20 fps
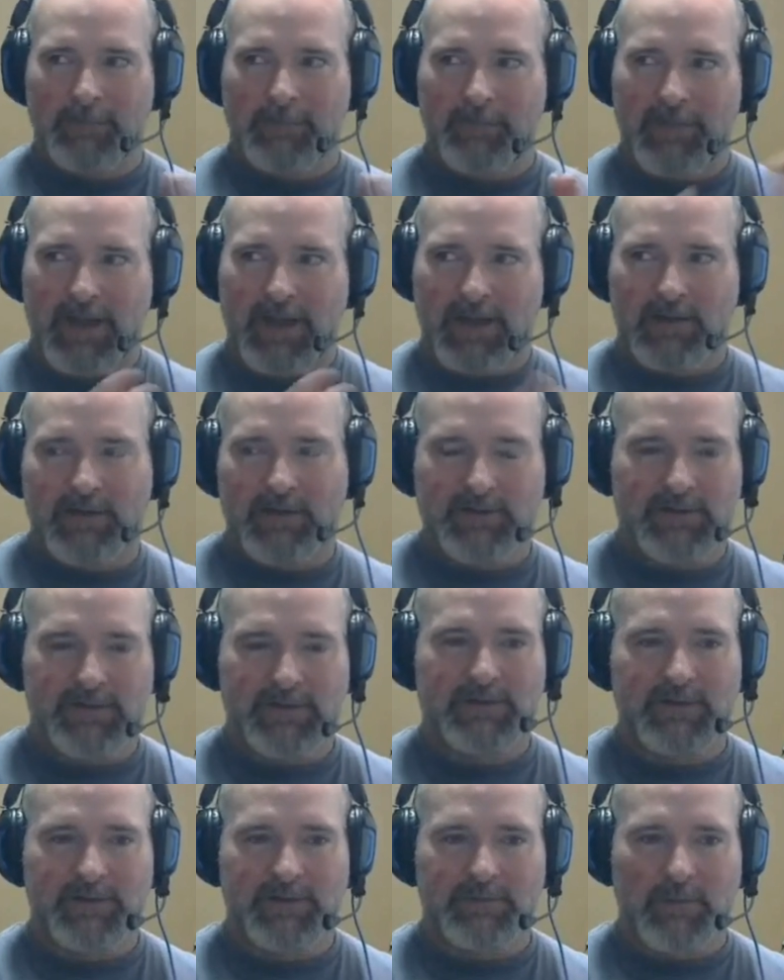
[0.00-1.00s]
that
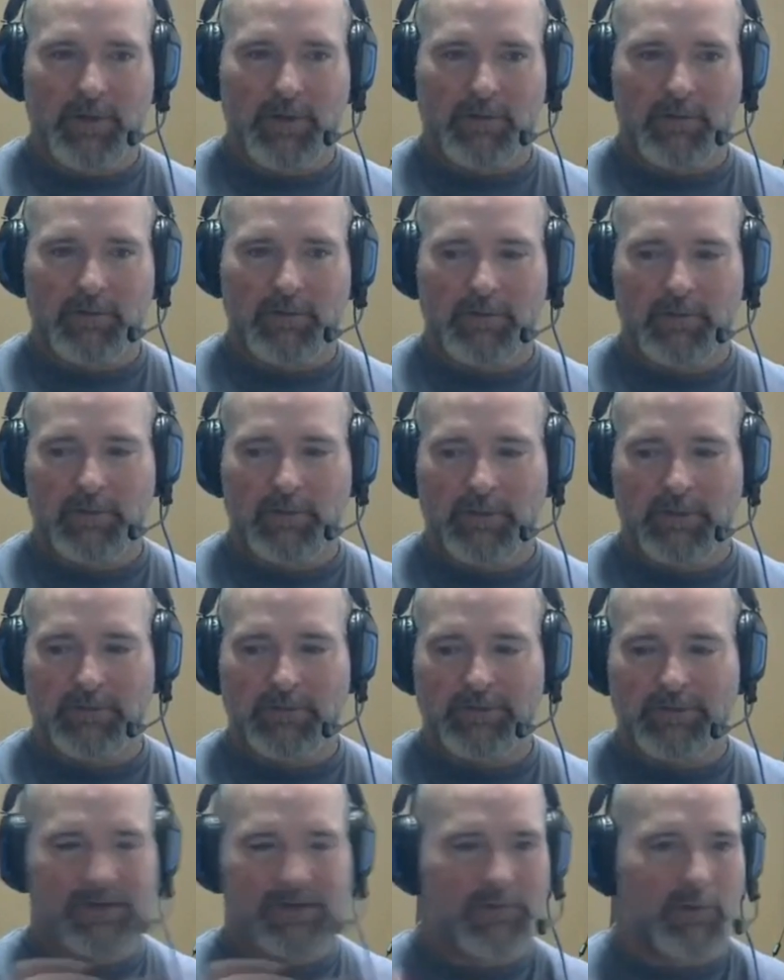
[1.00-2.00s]
consensus model
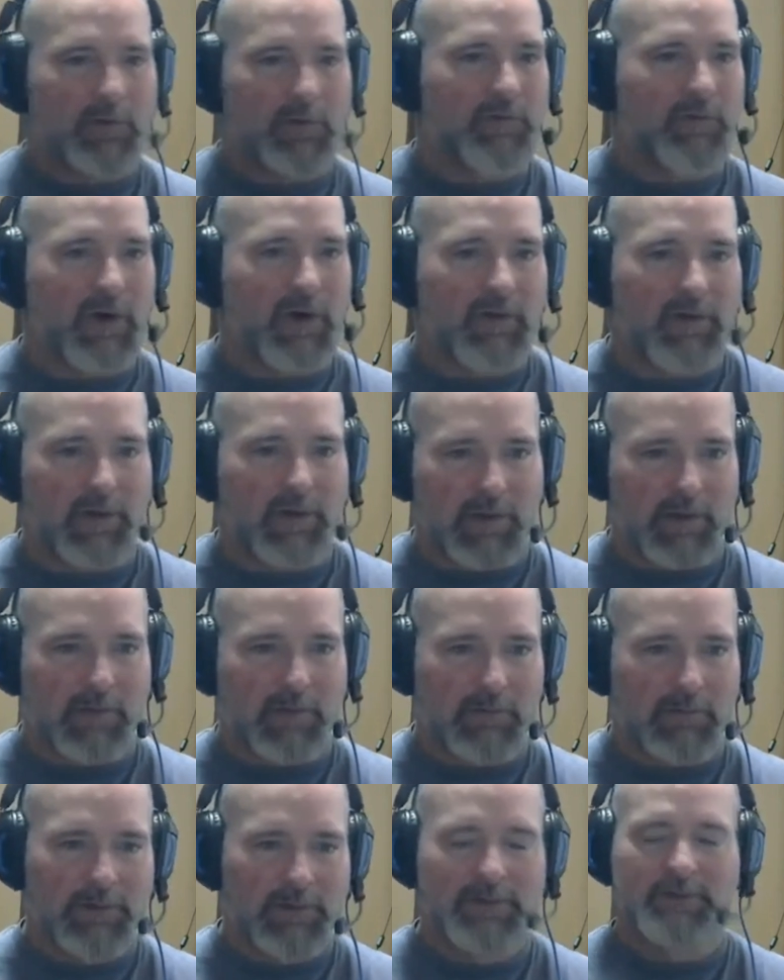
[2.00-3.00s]
doesn't work for everything.
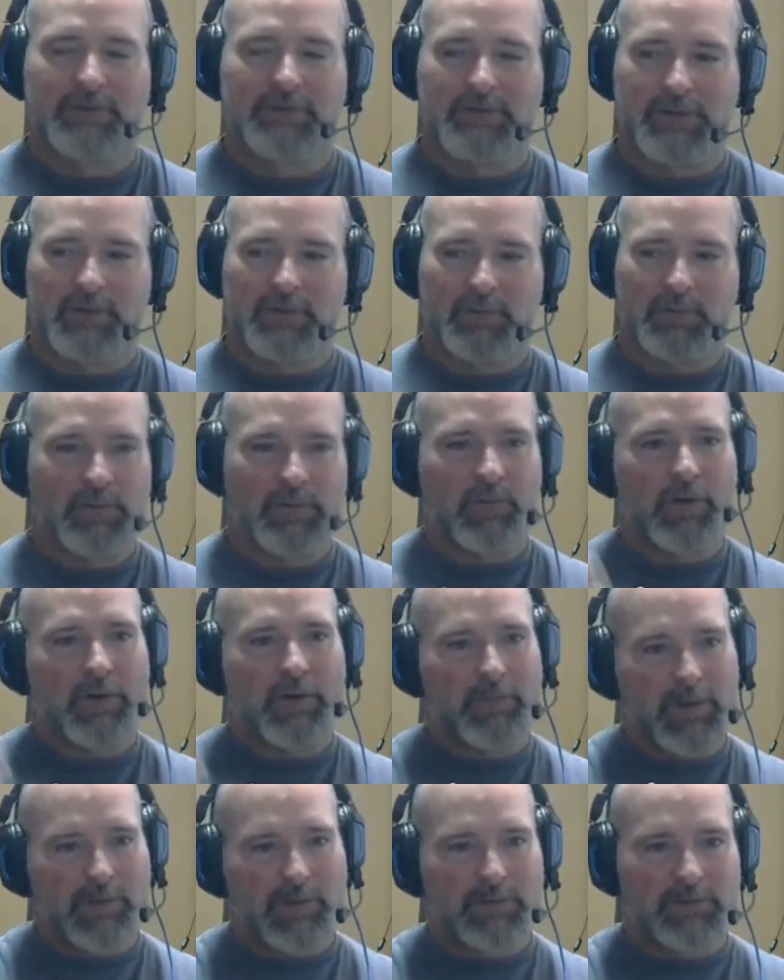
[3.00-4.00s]
So we want
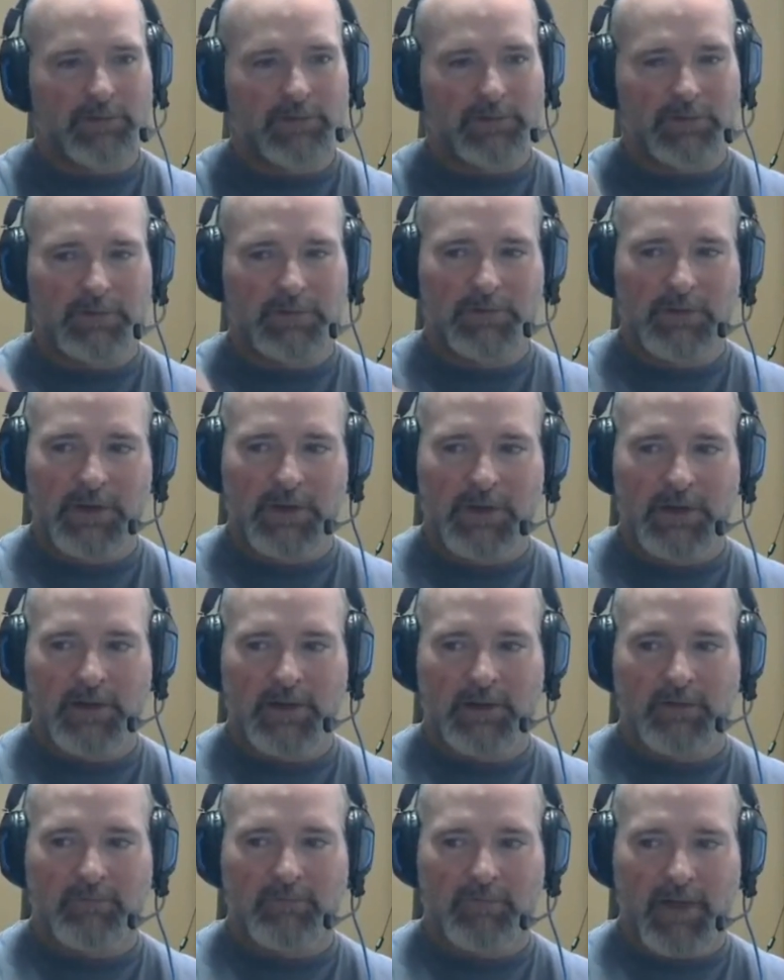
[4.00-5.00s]
to be able to
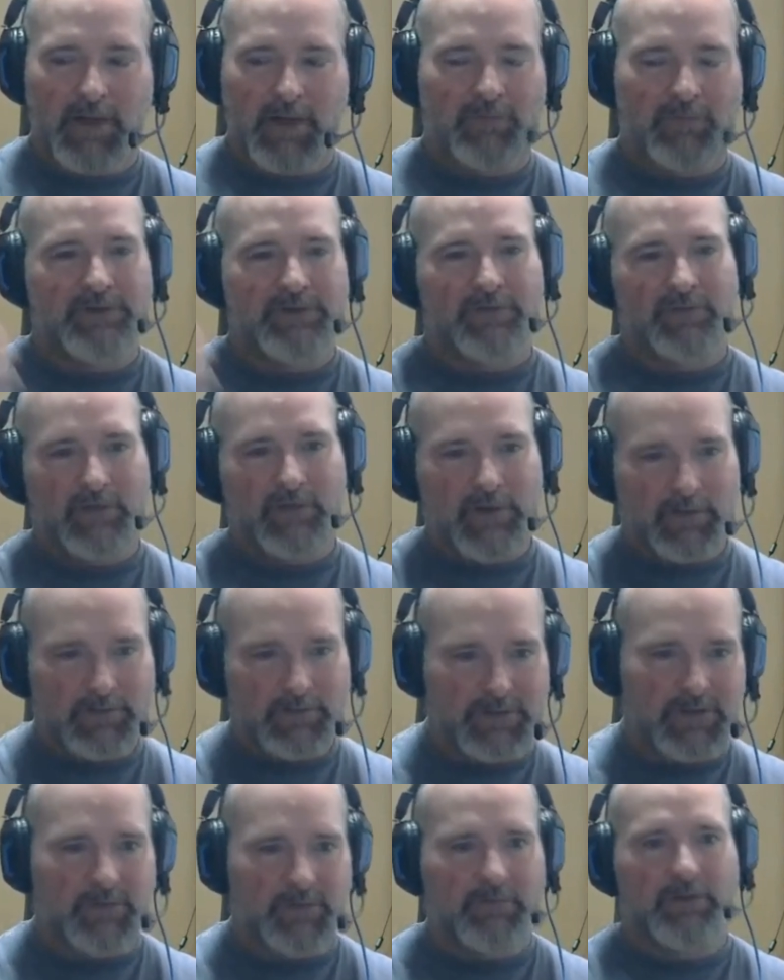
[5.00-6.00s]
have this
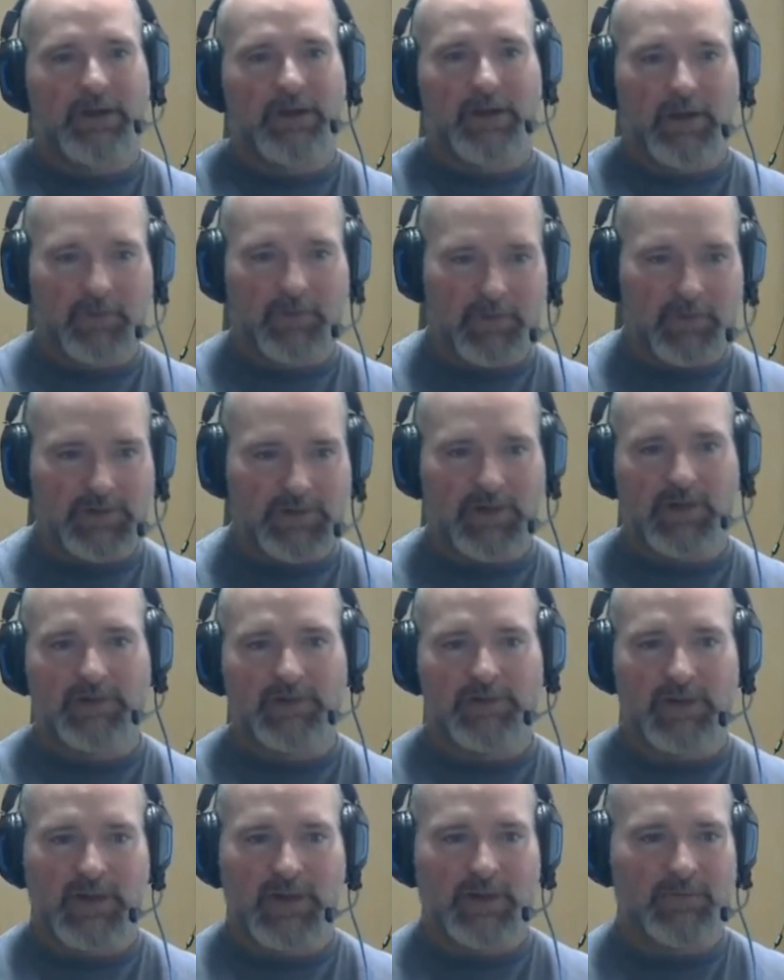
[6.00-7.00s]
freedom to create other
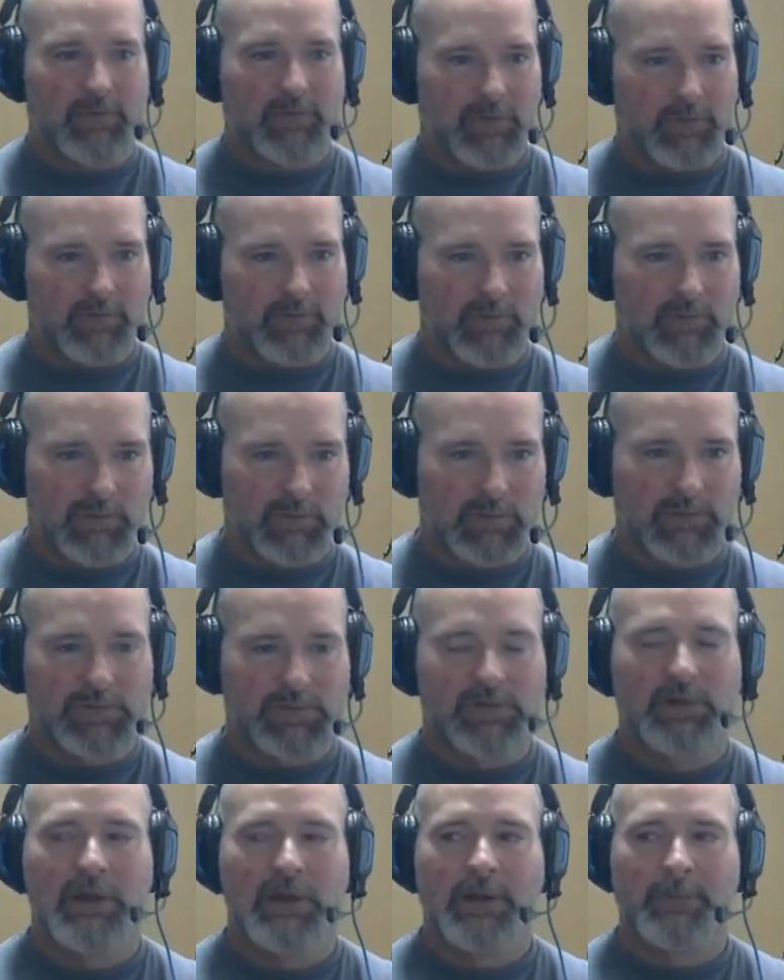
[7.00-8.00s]
chains that have their own
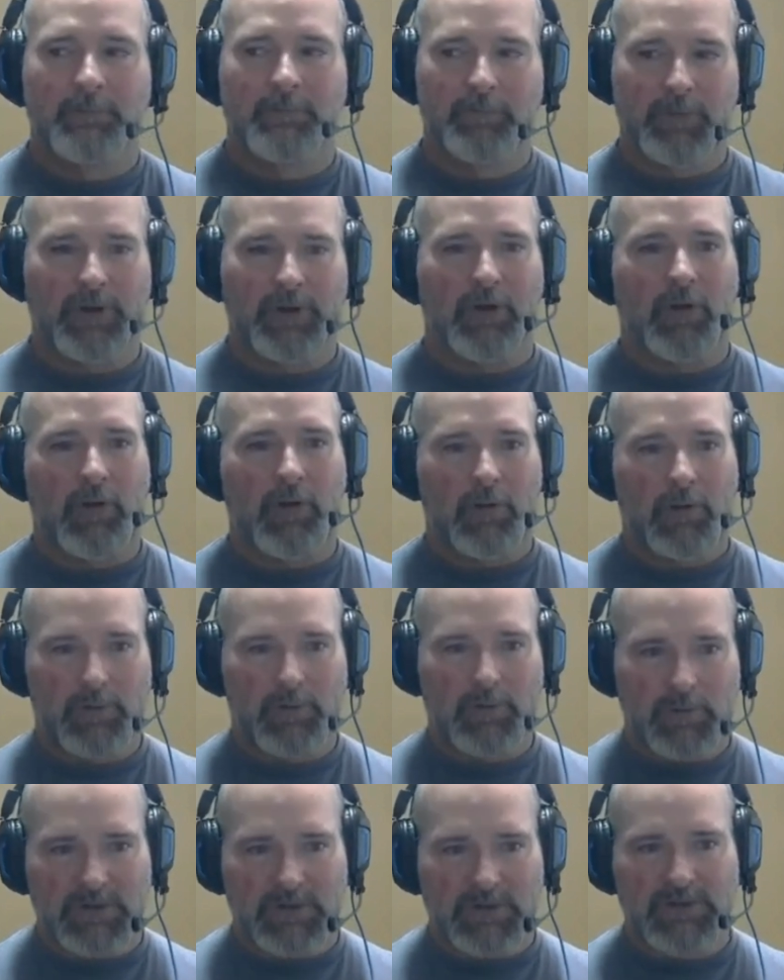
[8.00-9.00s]
rules, but all
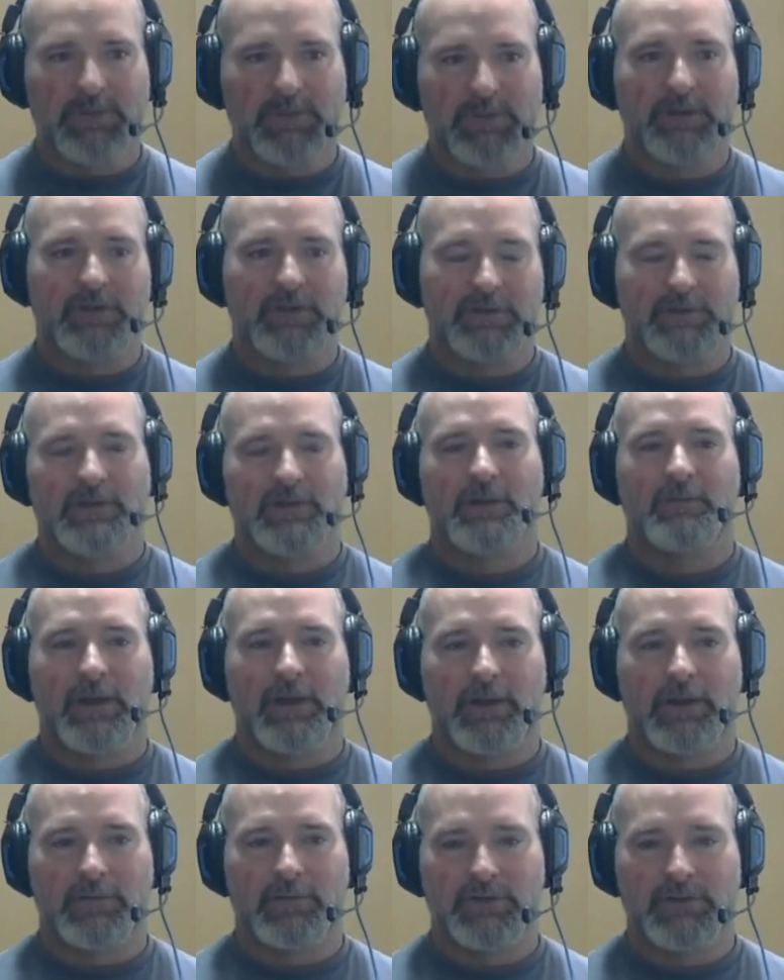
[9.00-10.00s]
who can speak the same
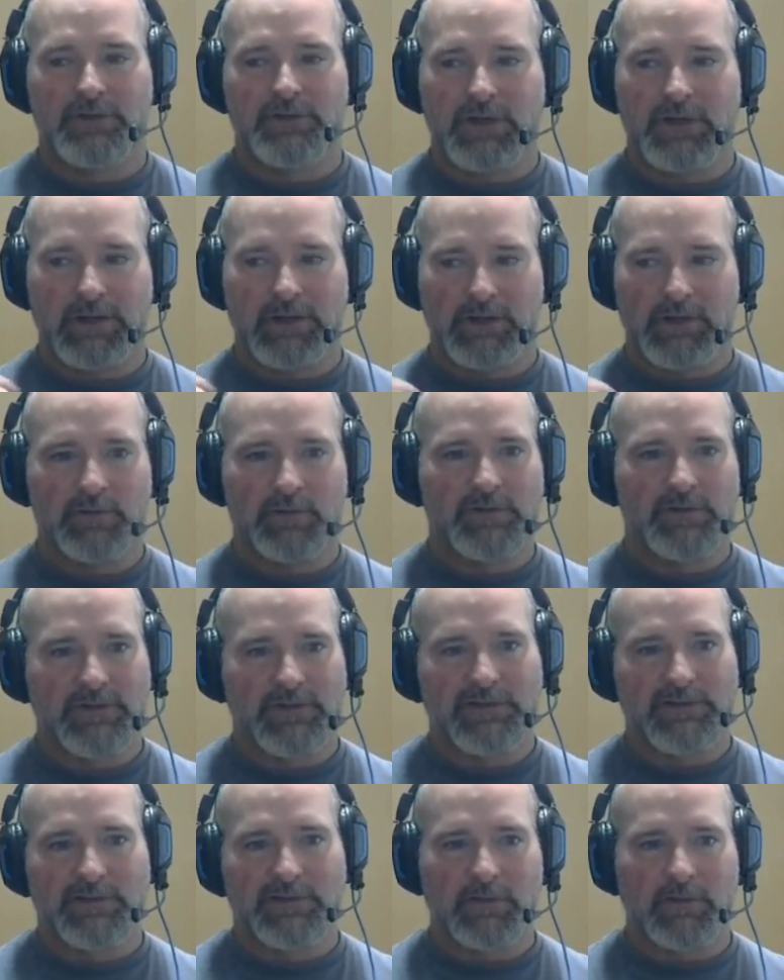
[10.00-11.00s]
language and use
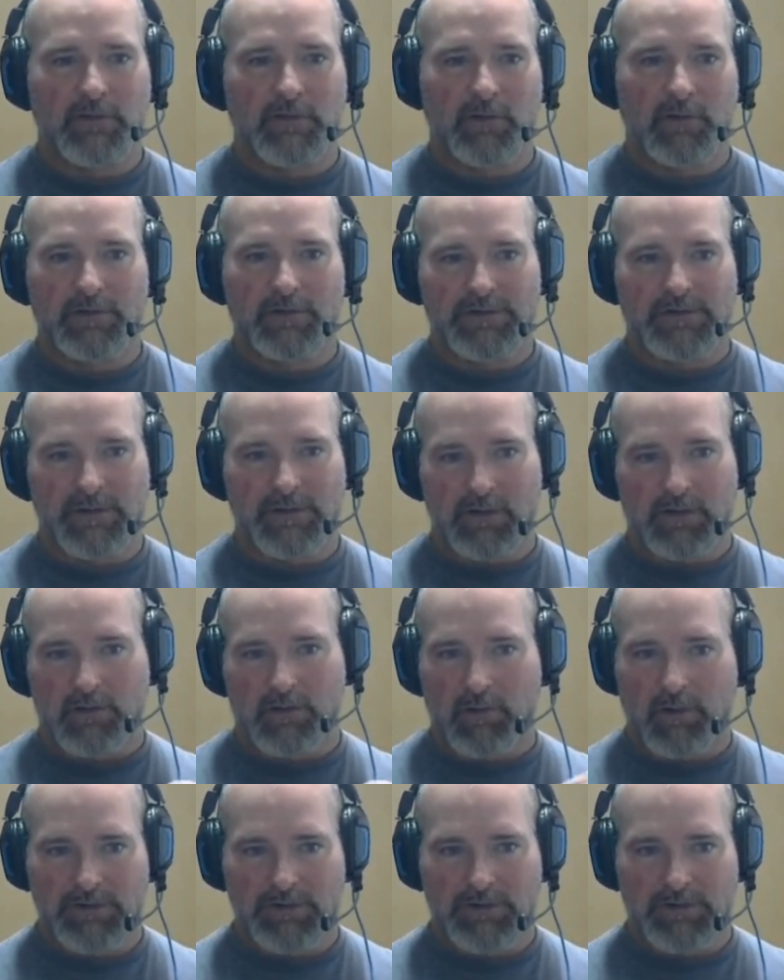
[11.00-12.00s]
this single currency
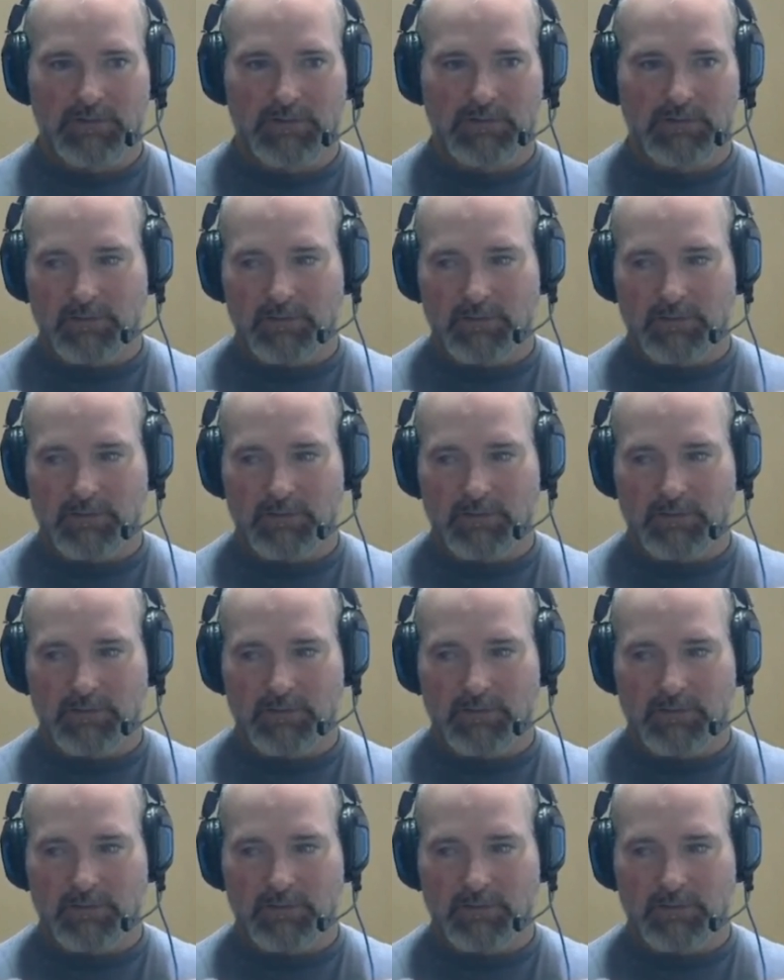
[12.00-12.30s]
across